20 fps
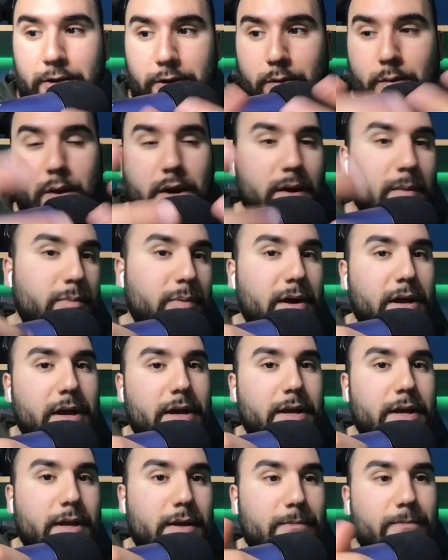know want to buy
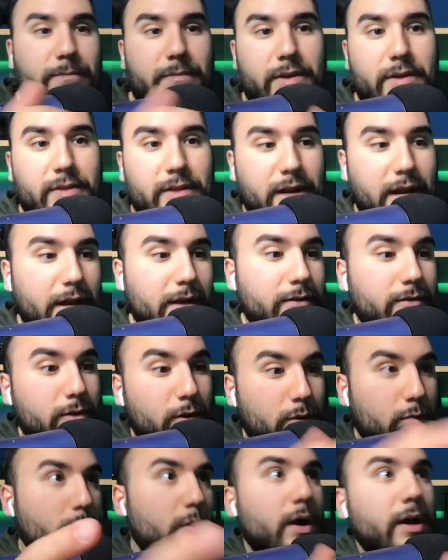it and then I
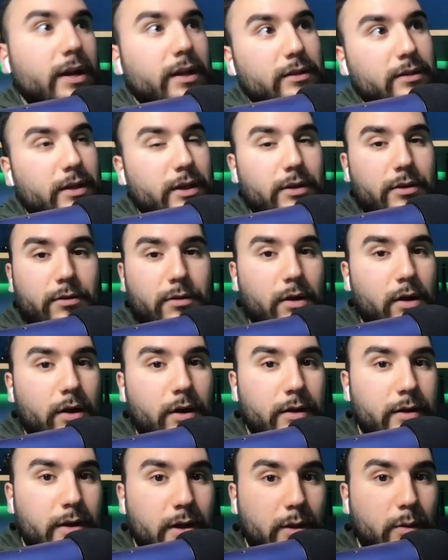don't want it later
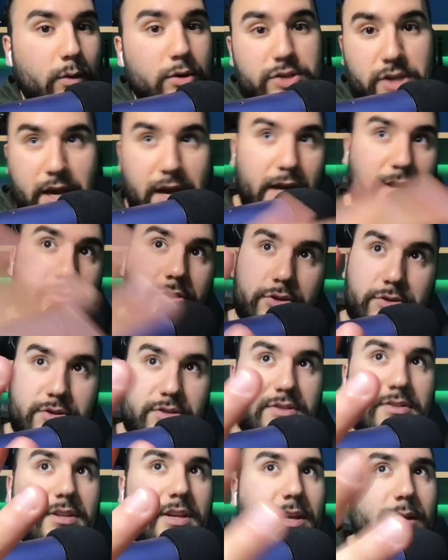on, which I actually
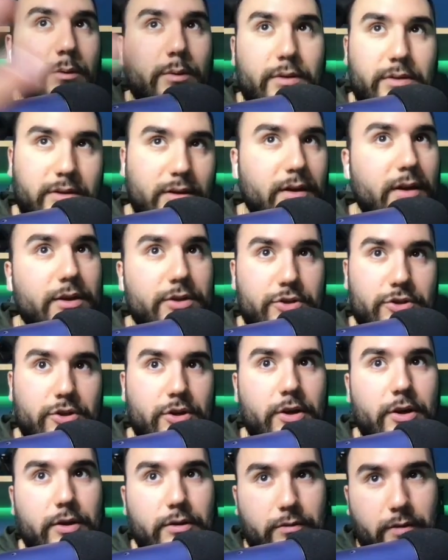just did with a
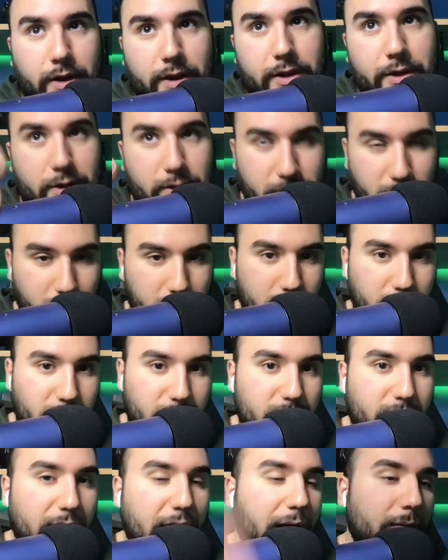shirt right here that I'm
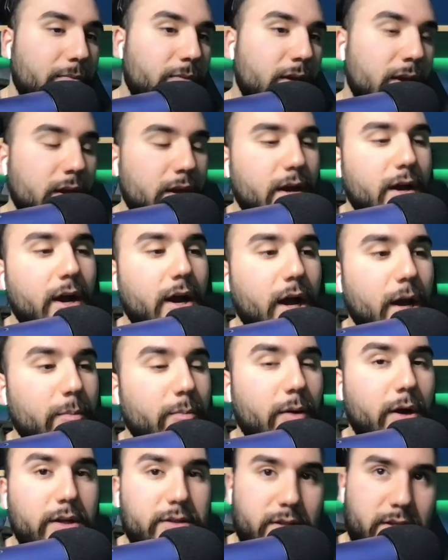looking at. Uh, I
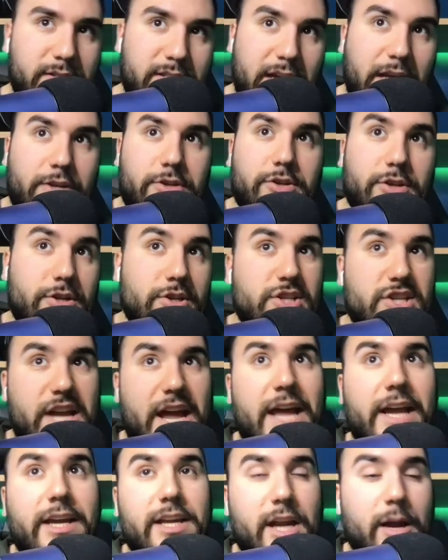bought it's actually a
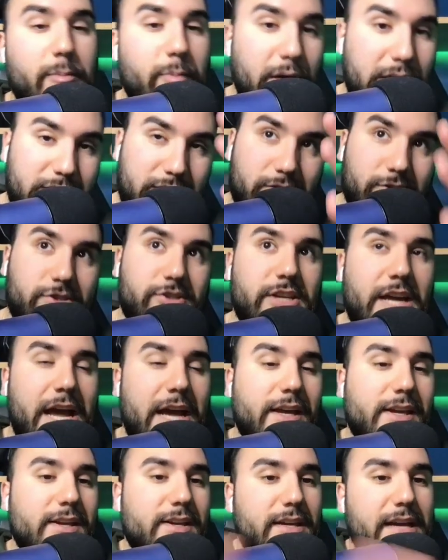jacket. I bought this
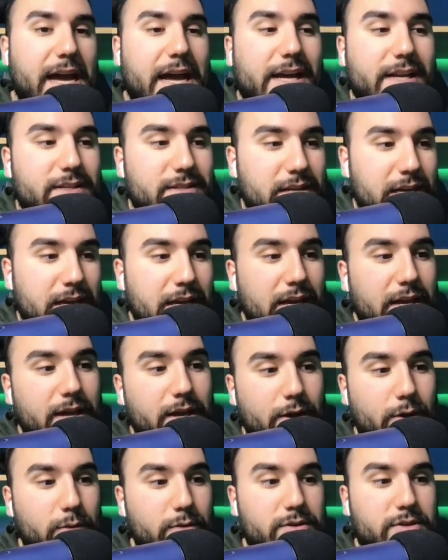jacket, guys.
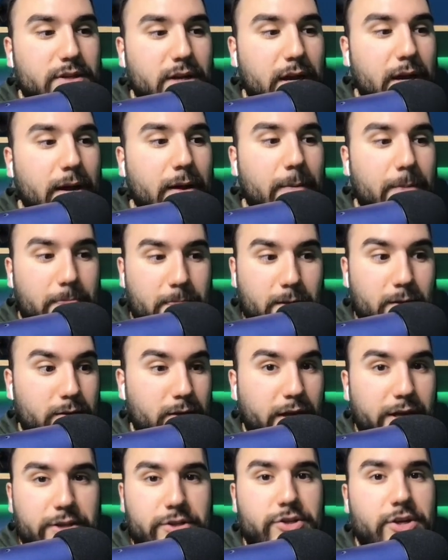It was uh, a
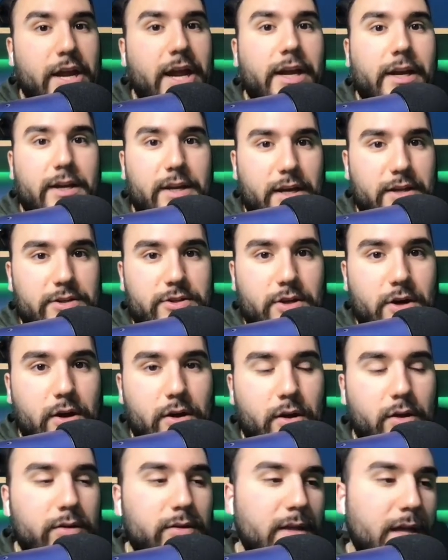nice jacket. I saw it
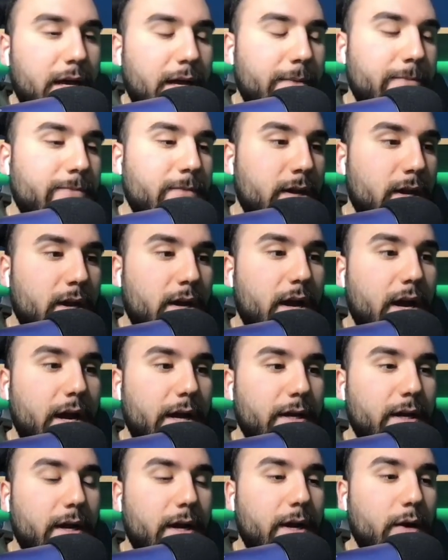online. I
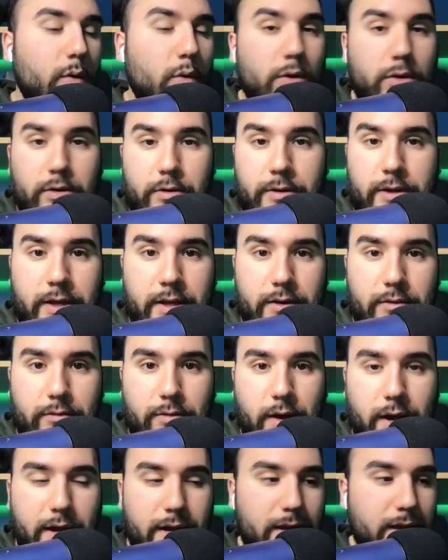uh, ordered it
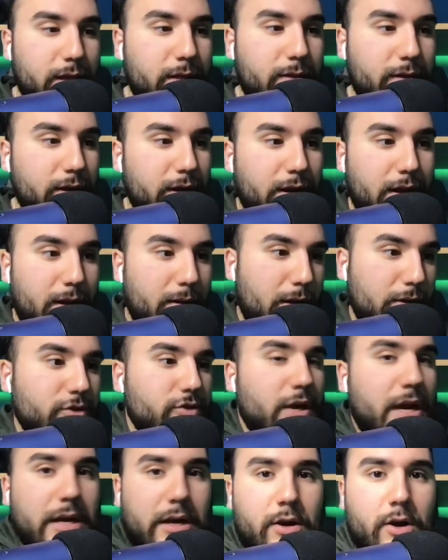right, and then I, I,
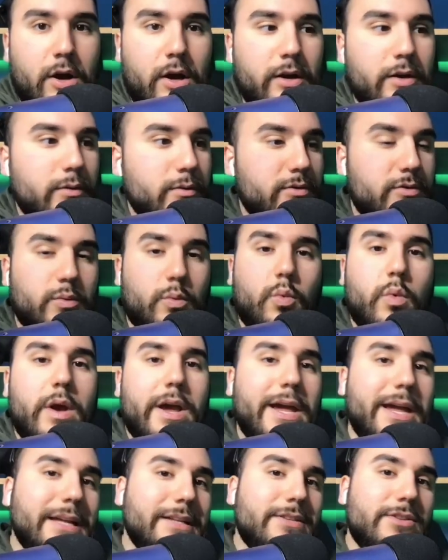tried it on. It was
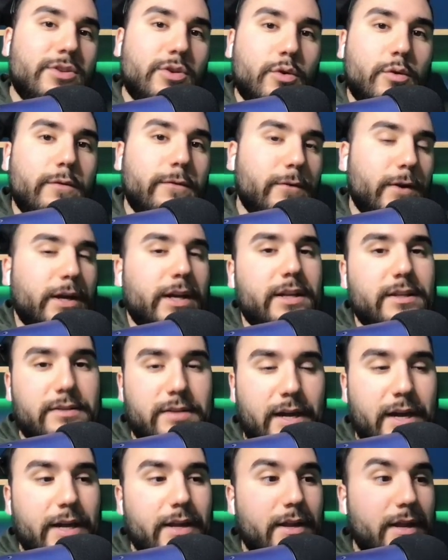way too freaking
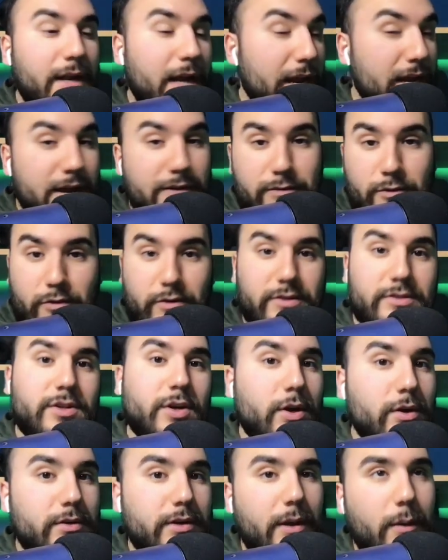tight, and I never
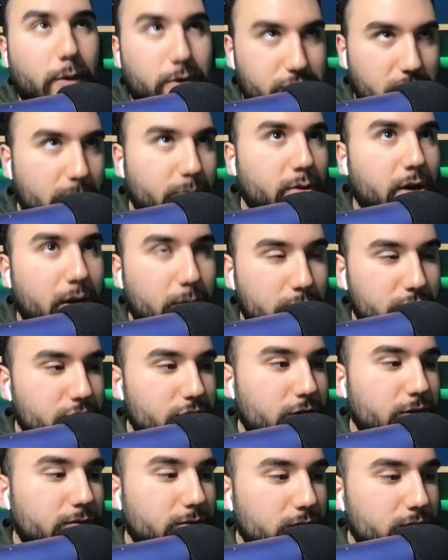returned it, which I probably
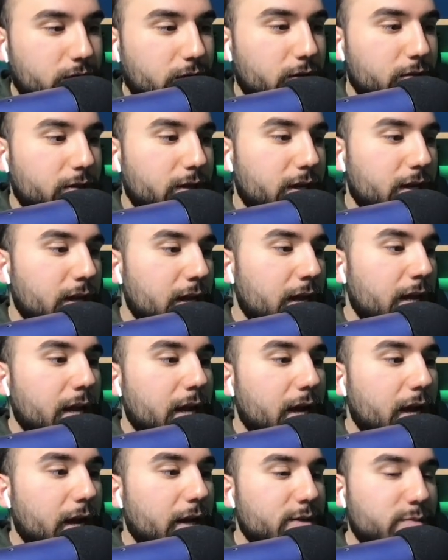should have returned it.
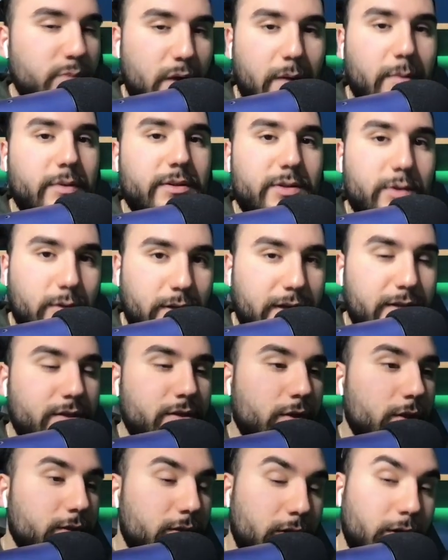Uh, it's probably too late to
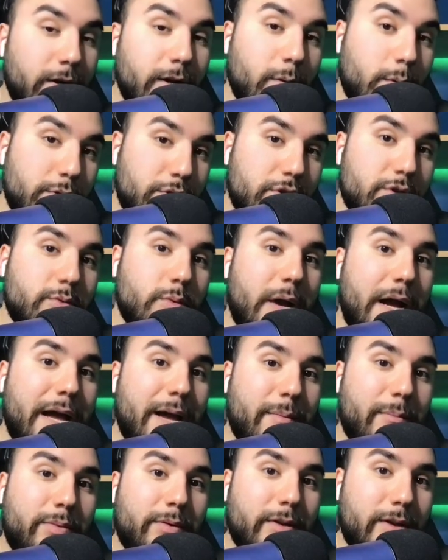return it, which is why
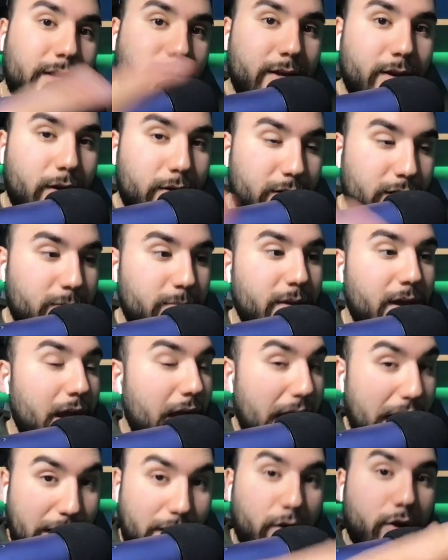I'm putting it on eBay.
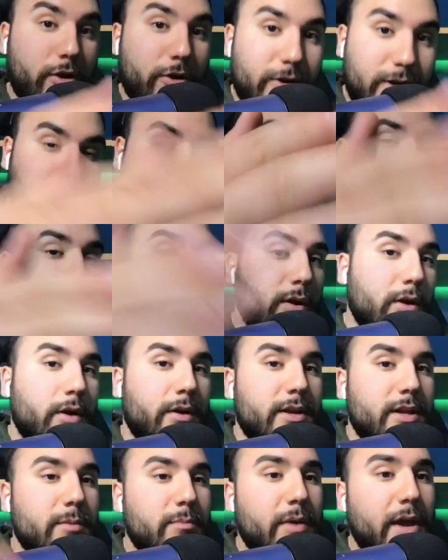I already put it on
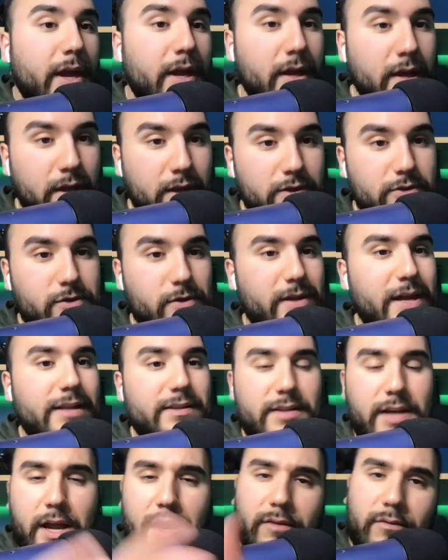eBay, so that's
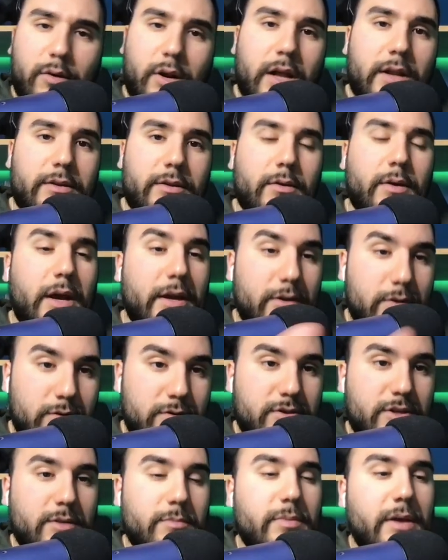kind of what I do. I
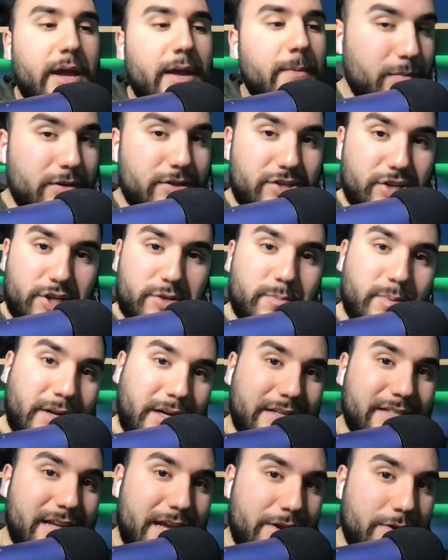use eBay, but just
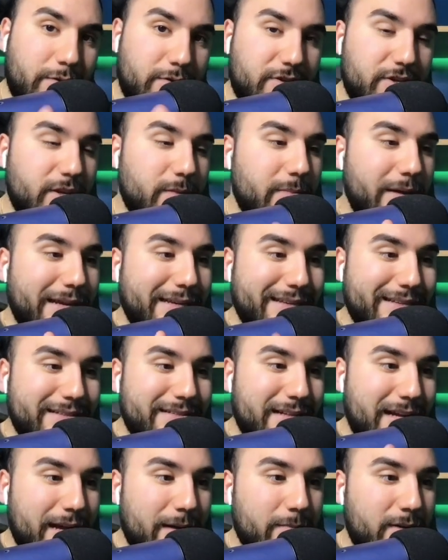because I use eBay does
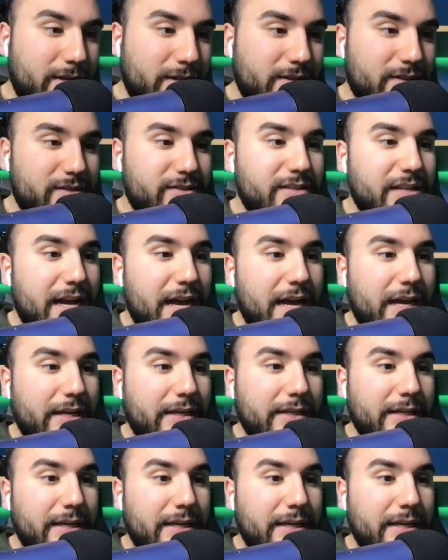not mean the stock